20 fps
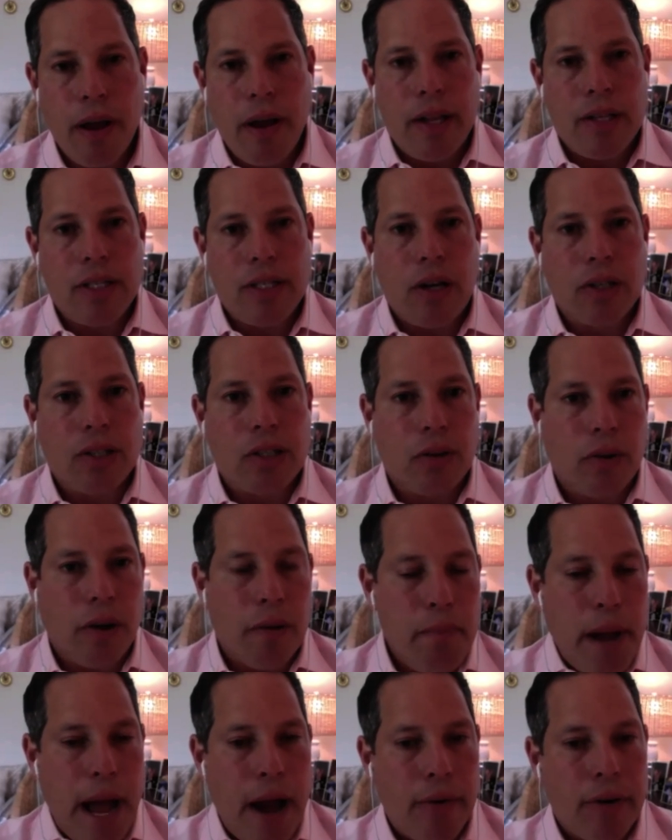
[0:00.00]
It's also
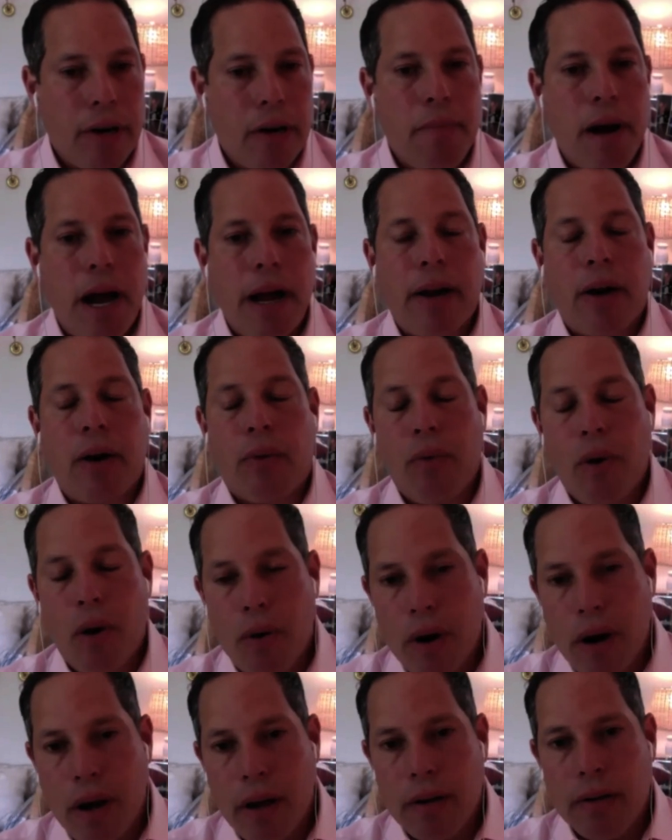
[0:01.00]
compounded by
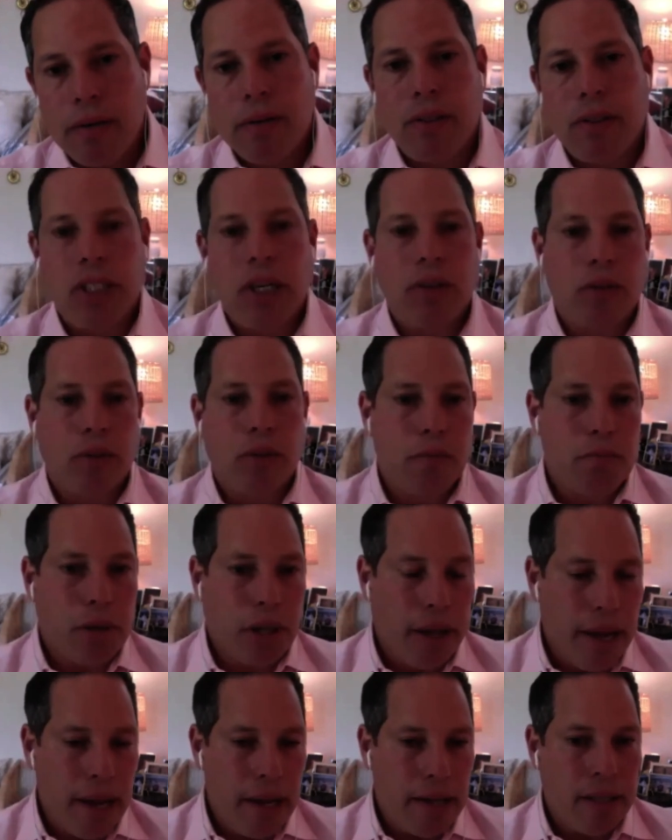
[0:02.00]
Corona and shelter in
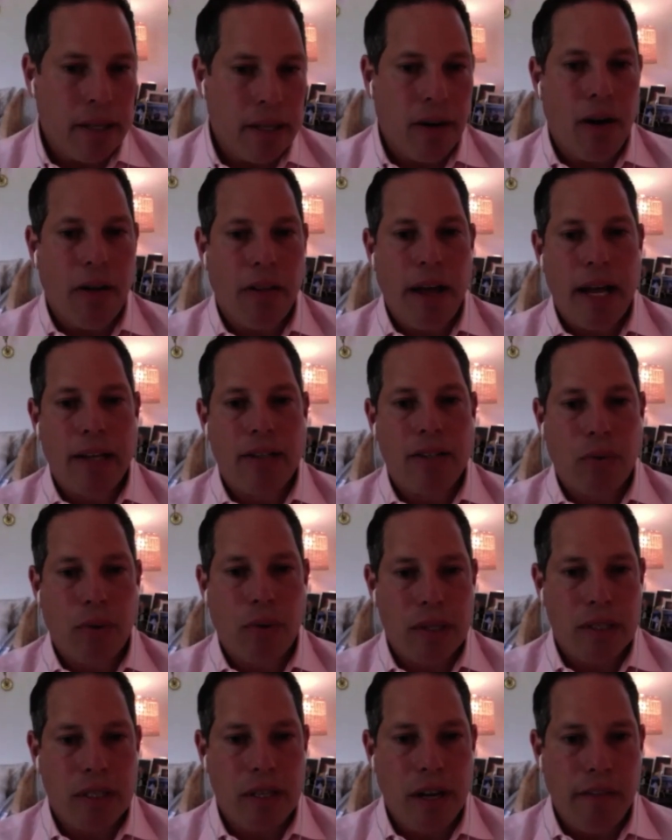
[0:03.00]
place and all that sort
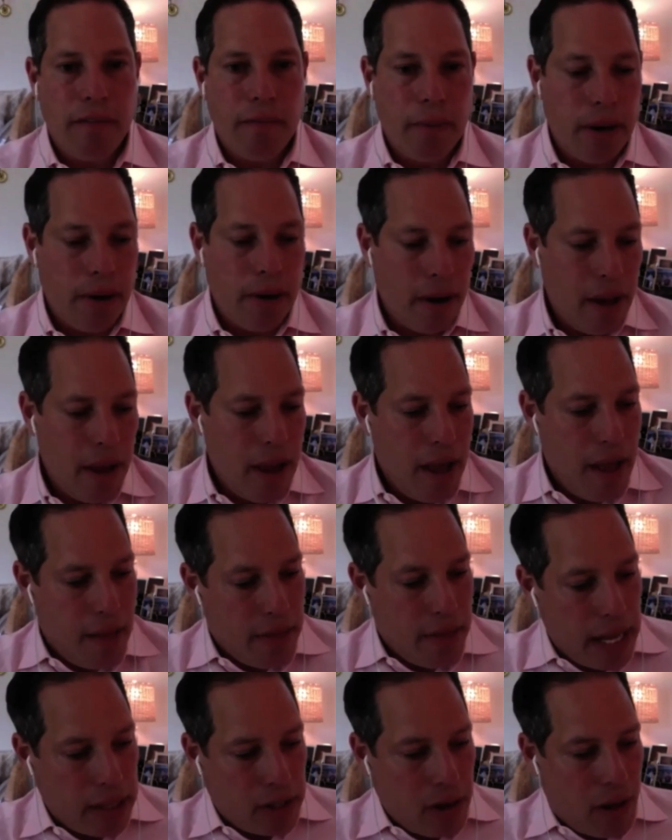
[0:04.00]
of stuff. But
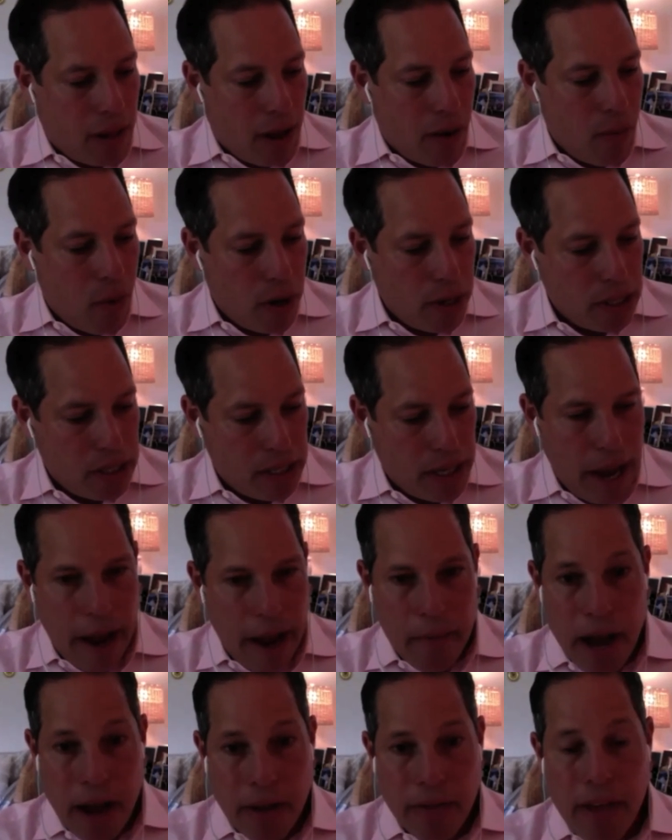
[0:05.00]
that's all I wanted to say
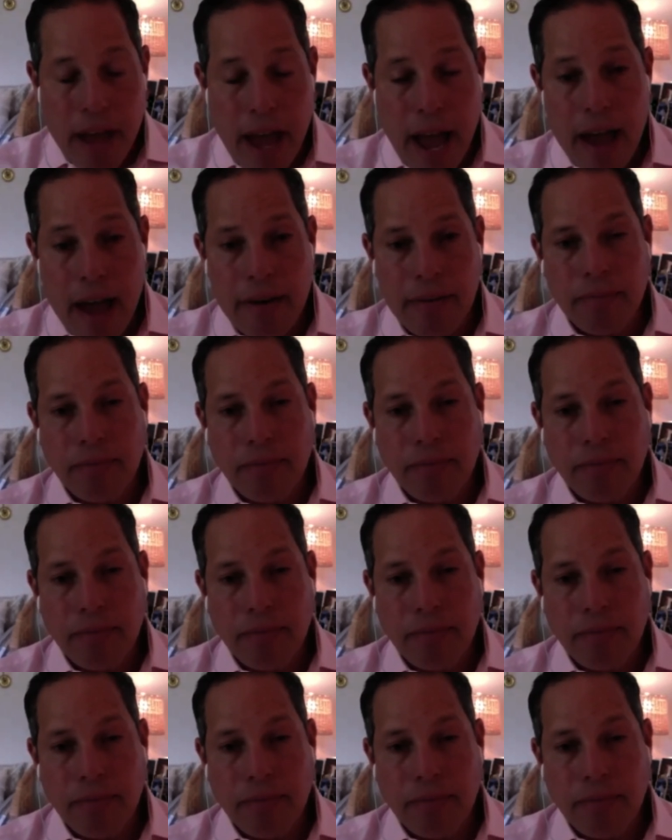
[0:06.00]
about that.